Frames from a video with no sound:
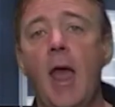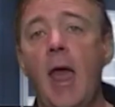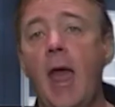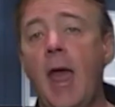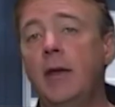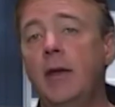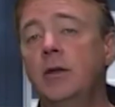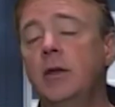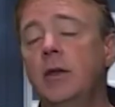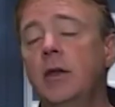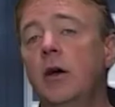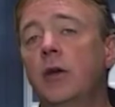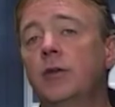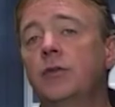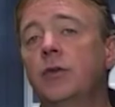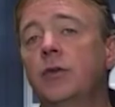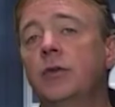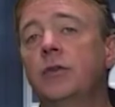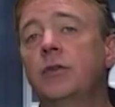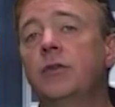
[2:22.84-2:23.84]
And it
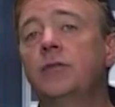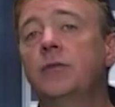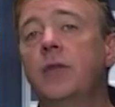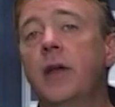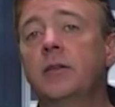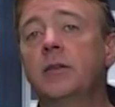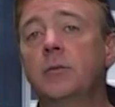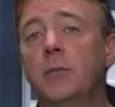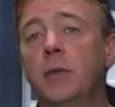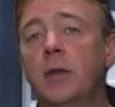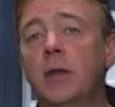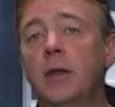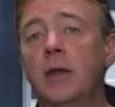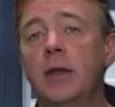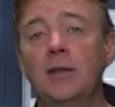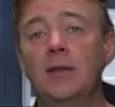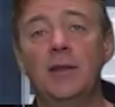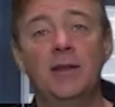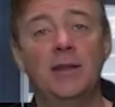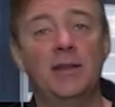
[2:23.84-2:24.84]
also gives us
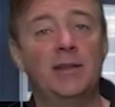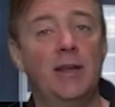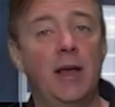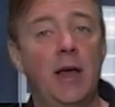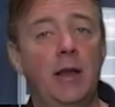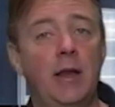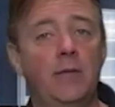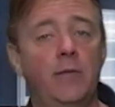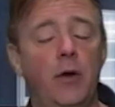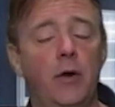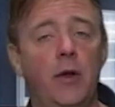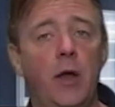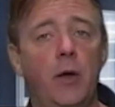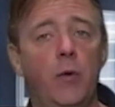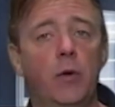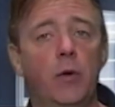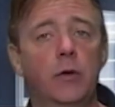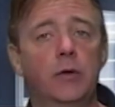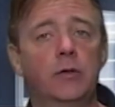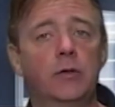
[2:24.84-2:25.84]
flexibility in the design of our
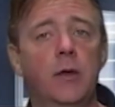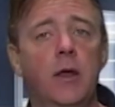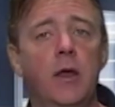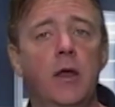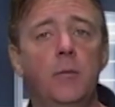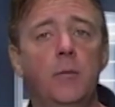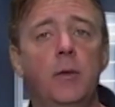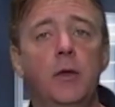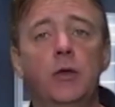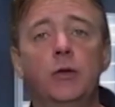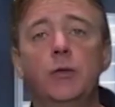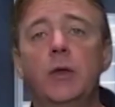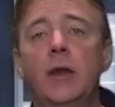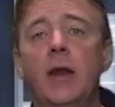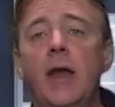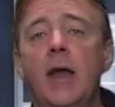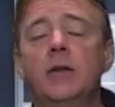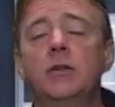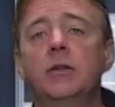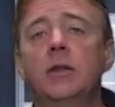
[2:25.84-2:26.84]
networks because we
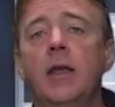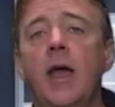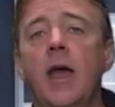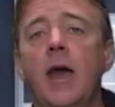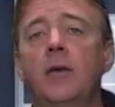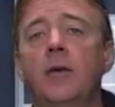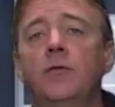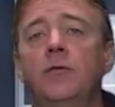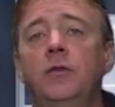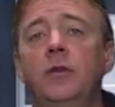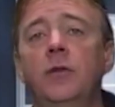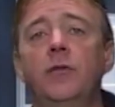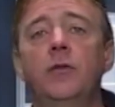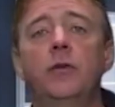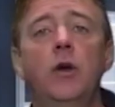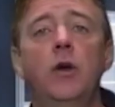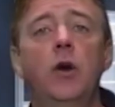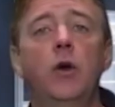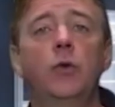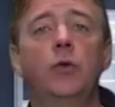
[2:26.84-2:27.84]
can actually have
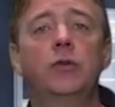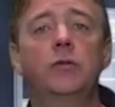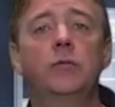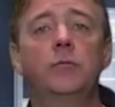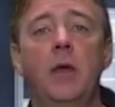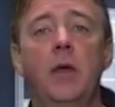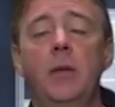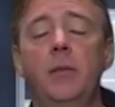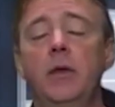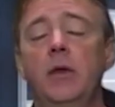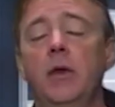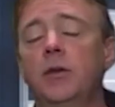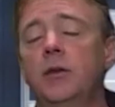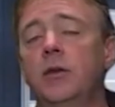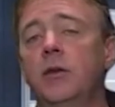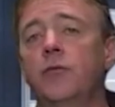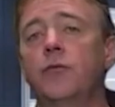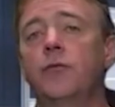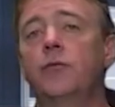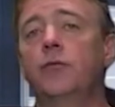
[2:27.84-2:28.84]
different hosts, maybe on
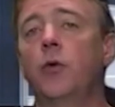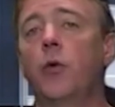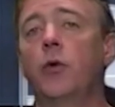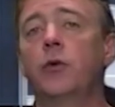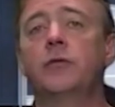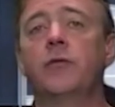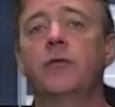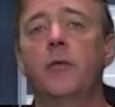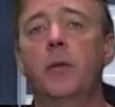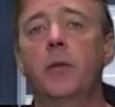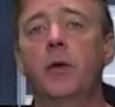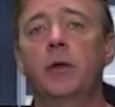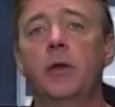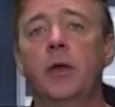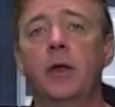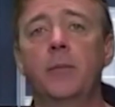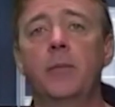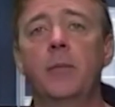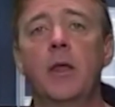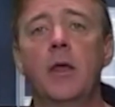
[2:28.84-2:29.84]
different floors of a
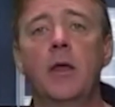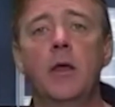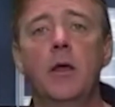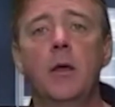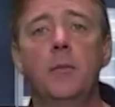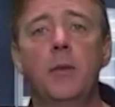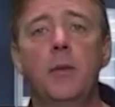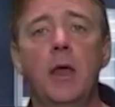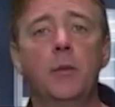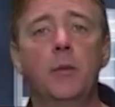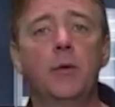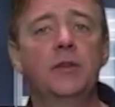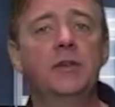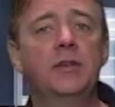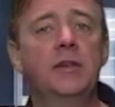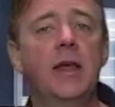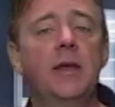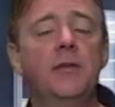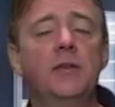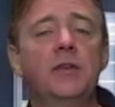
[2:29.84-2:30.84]
building, be able to
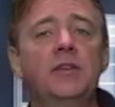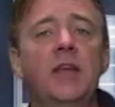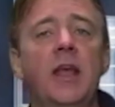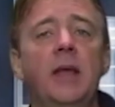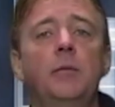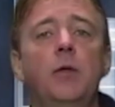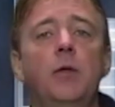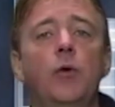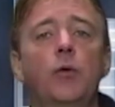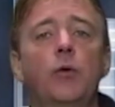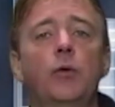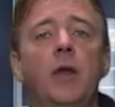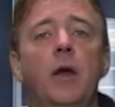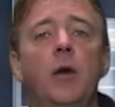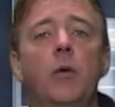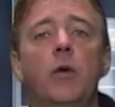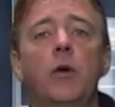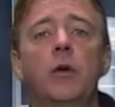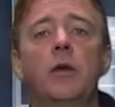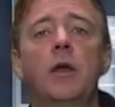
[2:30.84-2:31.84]
stay in the same local
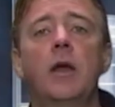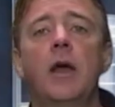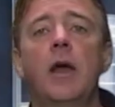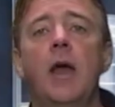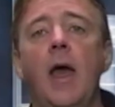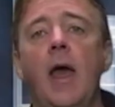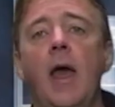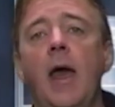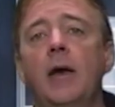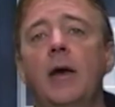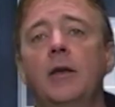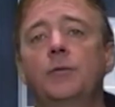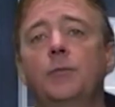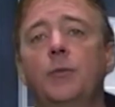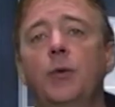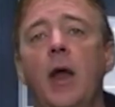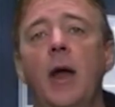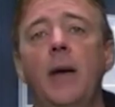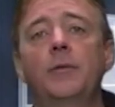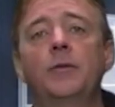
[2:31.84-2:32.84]
network as
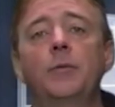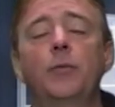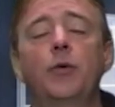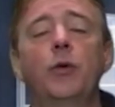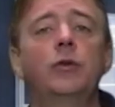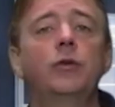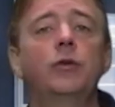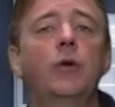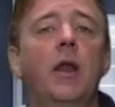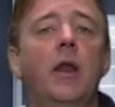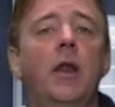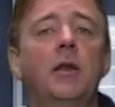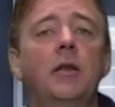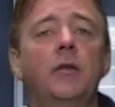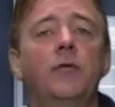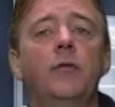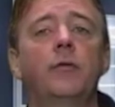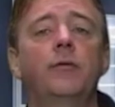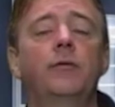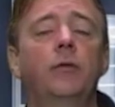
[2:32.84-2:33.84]
perhaps a printer on a
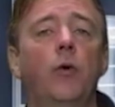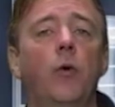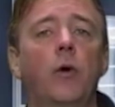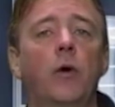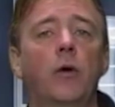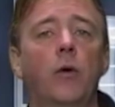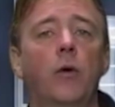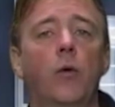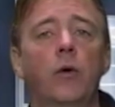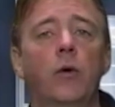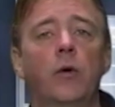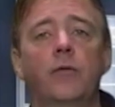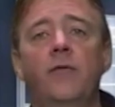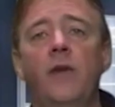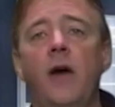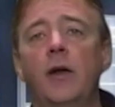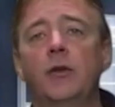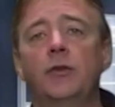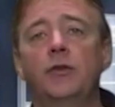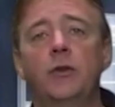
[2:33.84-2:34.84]
different floor or a
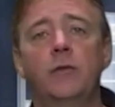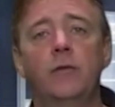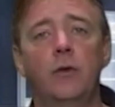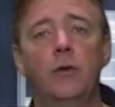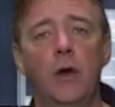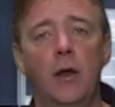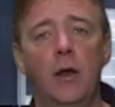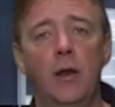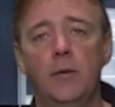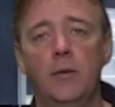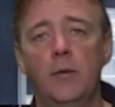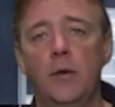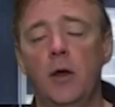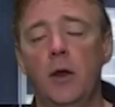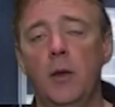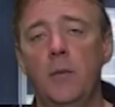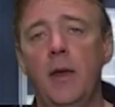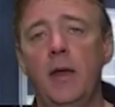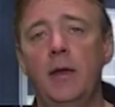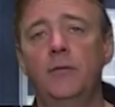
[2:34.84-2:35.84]
file server on a,
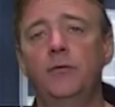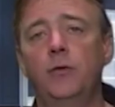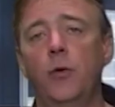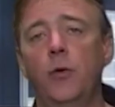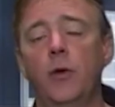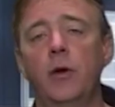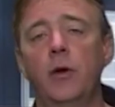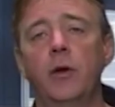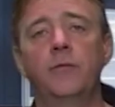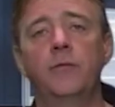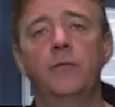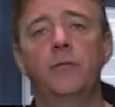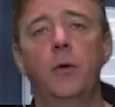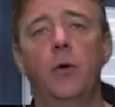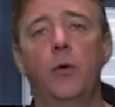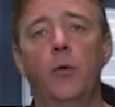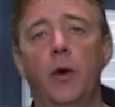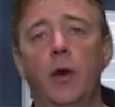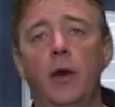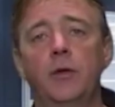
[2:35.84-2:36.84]
on a main floor at a,
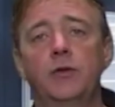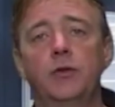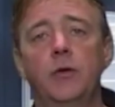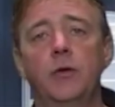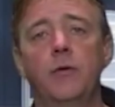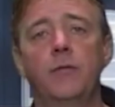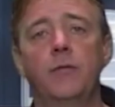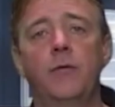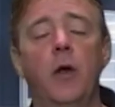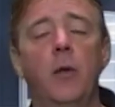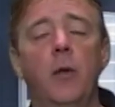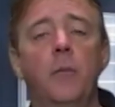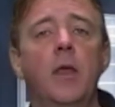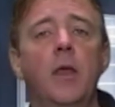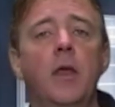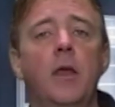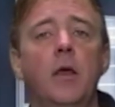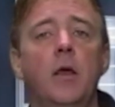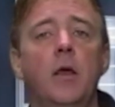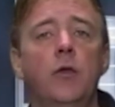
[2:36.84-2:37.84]
or at a server farm.
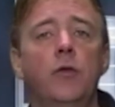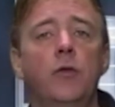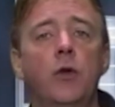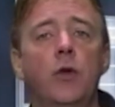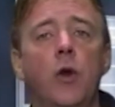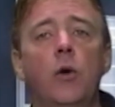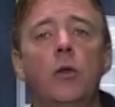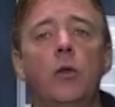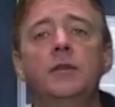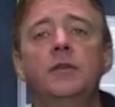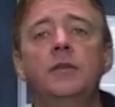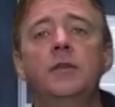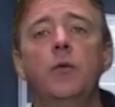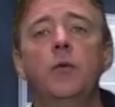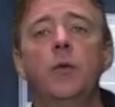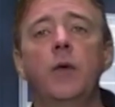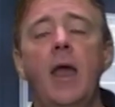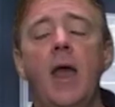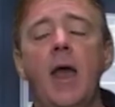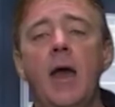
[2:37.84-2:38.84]
The goal is
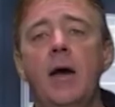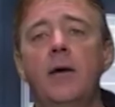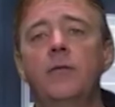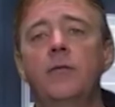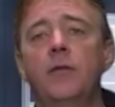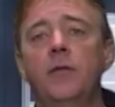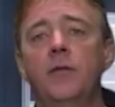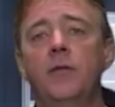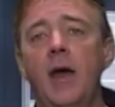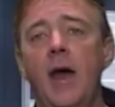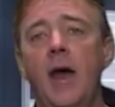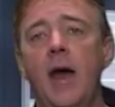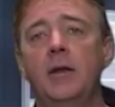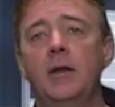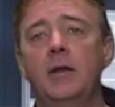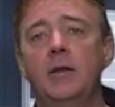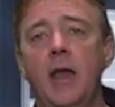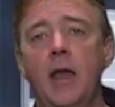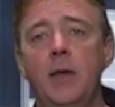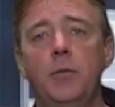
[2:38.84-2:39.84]
that we have
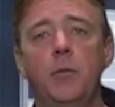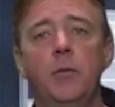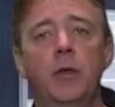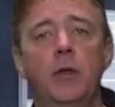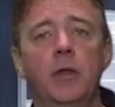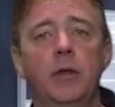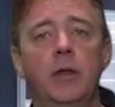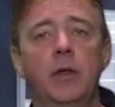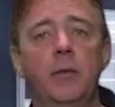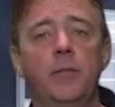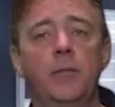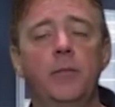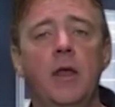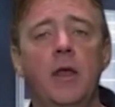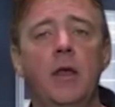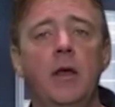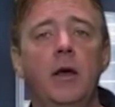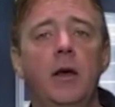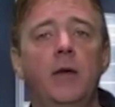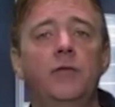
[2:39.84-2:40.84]
that capability
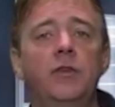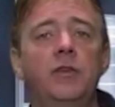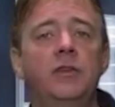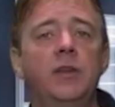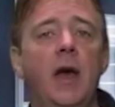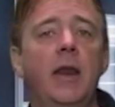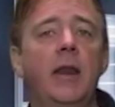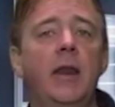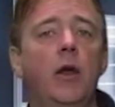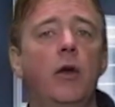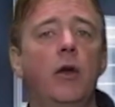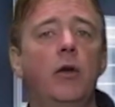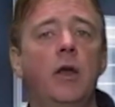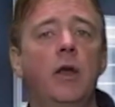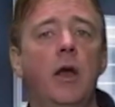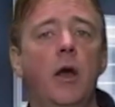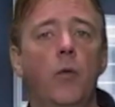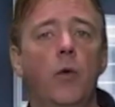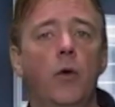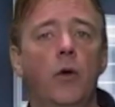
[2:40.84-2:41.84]
of designing our
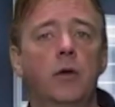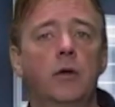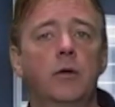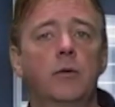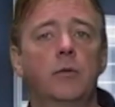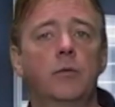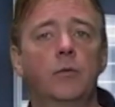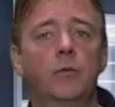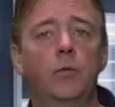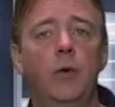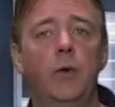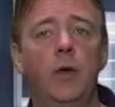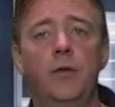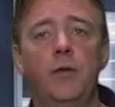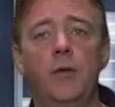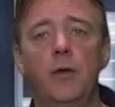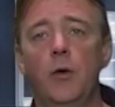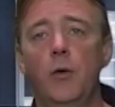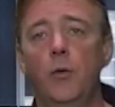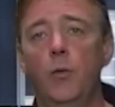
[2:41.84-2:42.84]
network
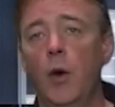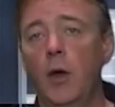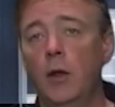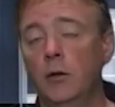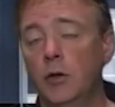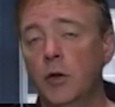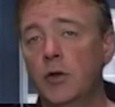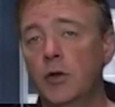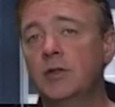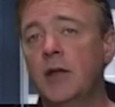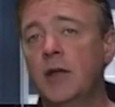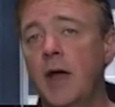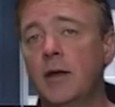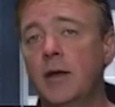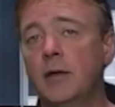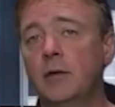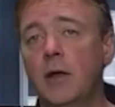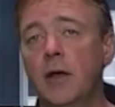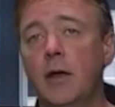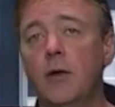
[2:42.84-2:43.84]
with what looks
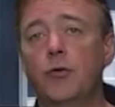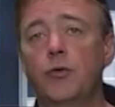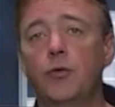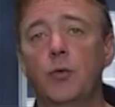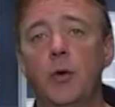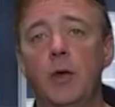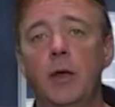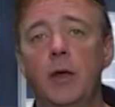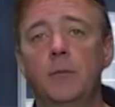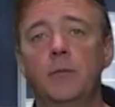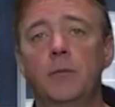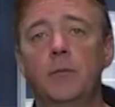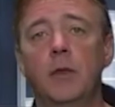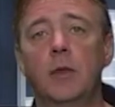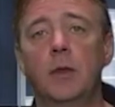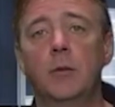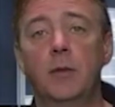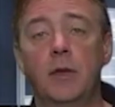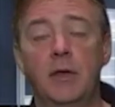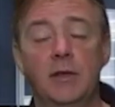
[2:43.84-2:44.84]
like layer 3,
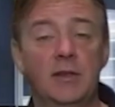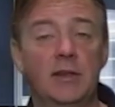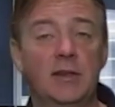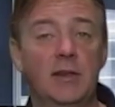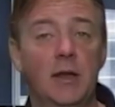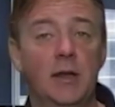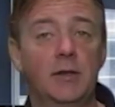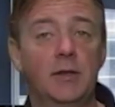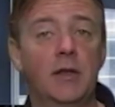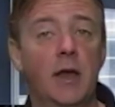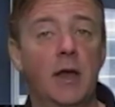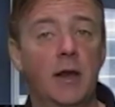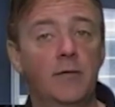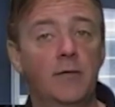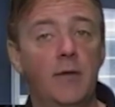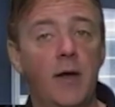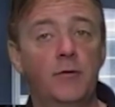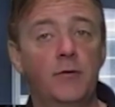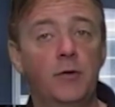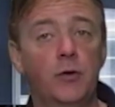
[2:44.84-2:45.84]
because it does kind
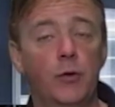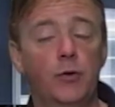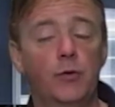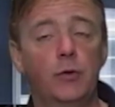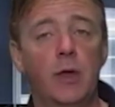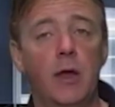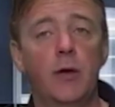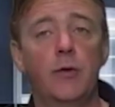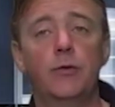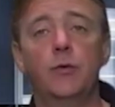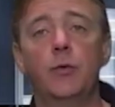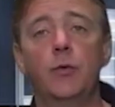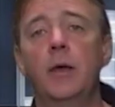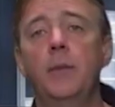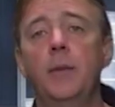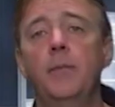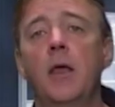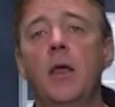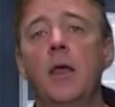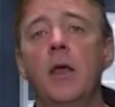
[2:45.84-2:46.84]
of have to go through layer
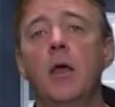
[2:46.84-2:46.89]
3,